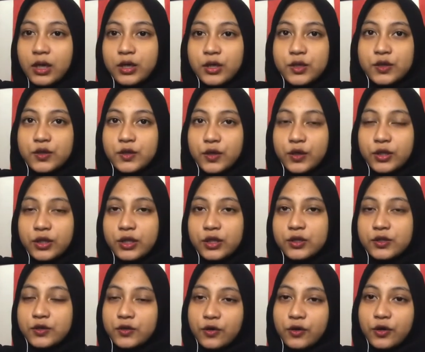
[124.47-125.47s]
So the
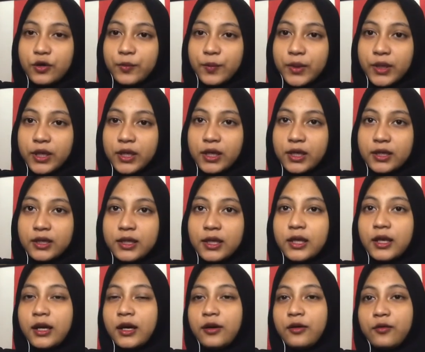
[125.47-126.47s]
strong opinion that
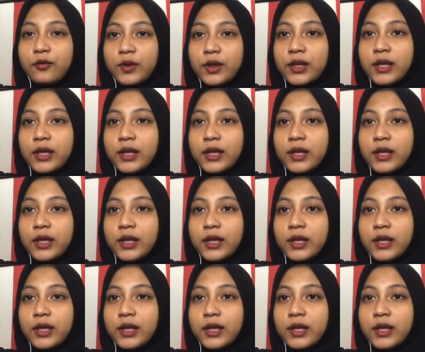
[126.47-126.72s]
I will